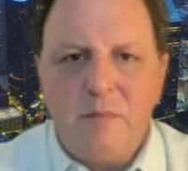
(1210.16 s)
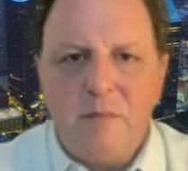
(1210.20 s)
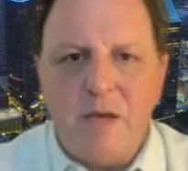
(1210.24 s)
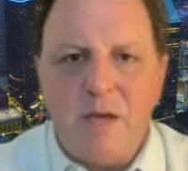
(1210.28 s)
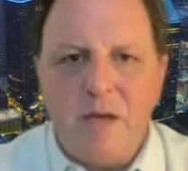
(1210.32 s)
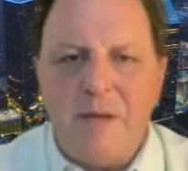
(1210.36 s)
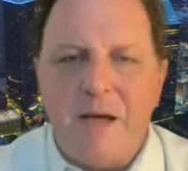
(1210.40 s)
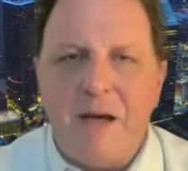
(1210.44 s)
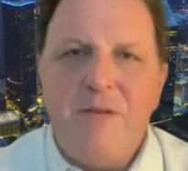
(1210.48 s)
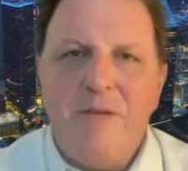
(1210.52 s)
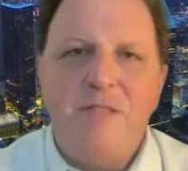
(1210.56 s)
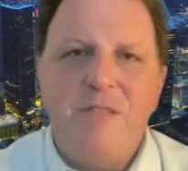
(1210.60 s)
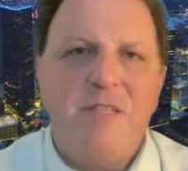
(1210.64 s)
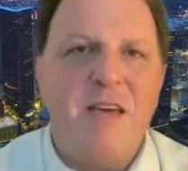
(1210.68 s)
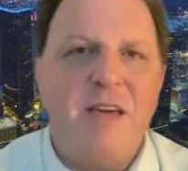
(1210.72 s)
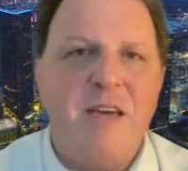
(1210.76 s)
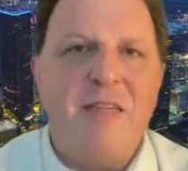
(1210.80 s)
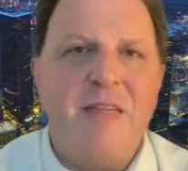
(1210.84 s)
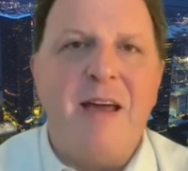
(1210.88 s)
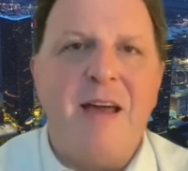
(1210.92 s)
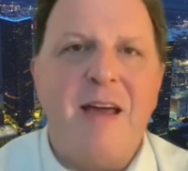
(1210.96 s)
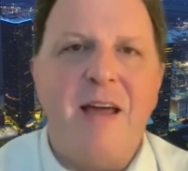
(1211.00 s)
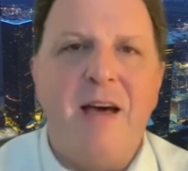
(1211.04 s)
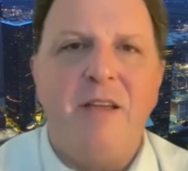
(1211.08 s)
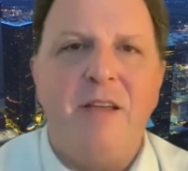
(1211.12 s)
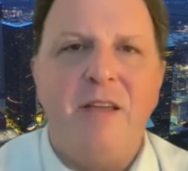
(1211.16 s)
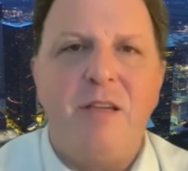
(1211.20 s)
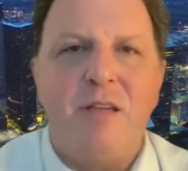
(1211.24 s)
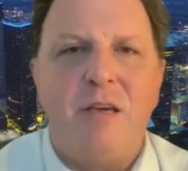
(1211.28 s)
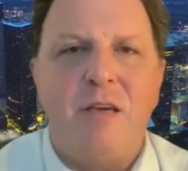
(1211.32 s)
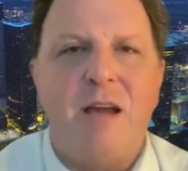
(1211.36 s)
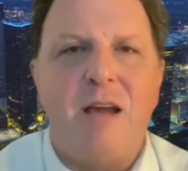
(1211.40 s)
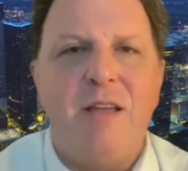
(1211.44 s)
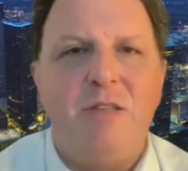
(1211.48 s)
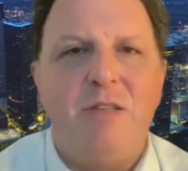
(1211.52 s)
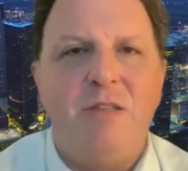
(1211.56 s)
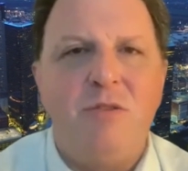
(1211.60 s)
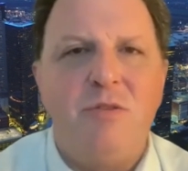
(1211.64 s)
I would say that kind of
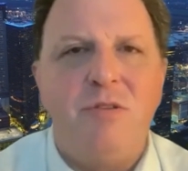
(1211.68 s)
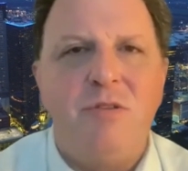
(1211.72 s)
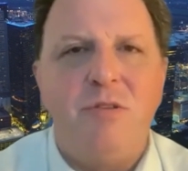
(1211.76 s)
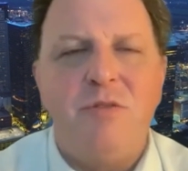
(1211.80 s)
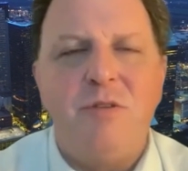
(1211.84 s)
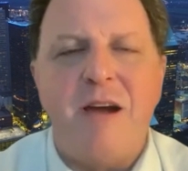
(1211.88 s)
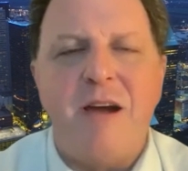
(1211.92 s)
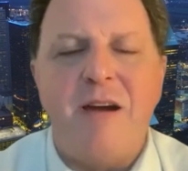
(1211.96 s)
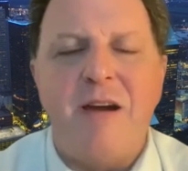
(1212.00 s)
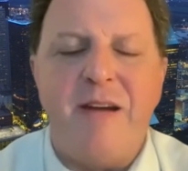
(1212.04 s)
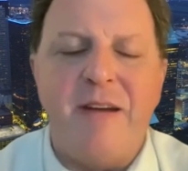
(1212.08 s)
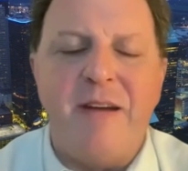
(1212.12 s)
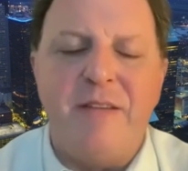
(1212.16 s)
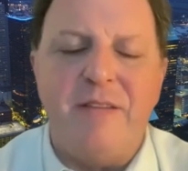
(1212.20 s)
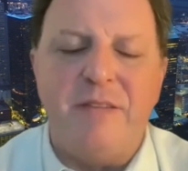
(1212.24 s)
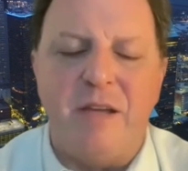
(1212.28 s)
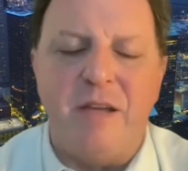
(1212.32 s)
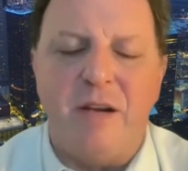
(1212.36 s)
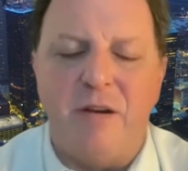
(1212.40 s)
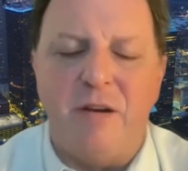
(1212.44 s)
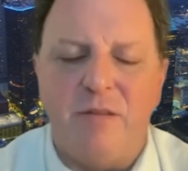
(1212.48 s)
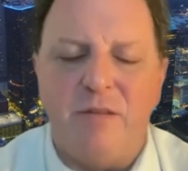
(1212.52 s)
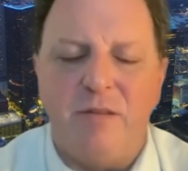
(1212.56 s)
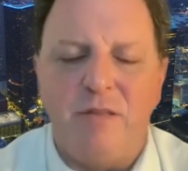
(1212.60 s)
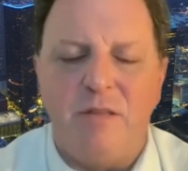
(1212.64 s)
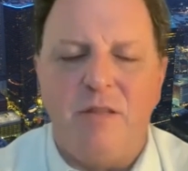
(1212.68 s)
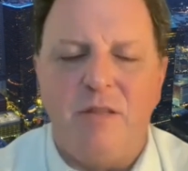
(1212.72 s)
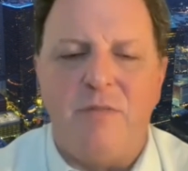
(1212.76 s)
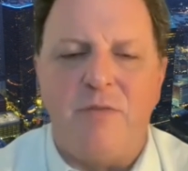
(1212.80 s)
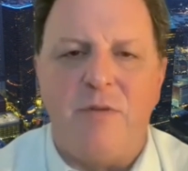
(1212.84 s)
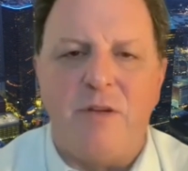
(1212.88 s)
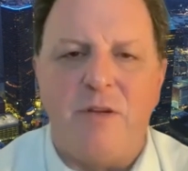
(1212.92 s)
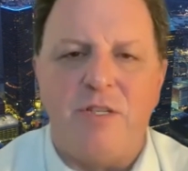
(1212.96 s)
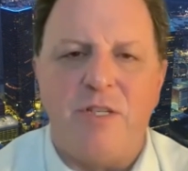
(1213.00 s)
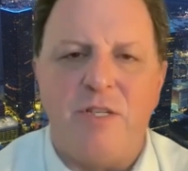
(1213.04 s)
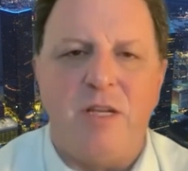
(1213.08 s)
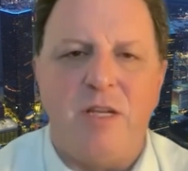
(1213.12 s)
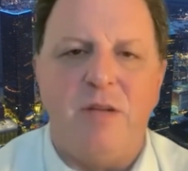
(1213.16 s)
two areas that are differentiated.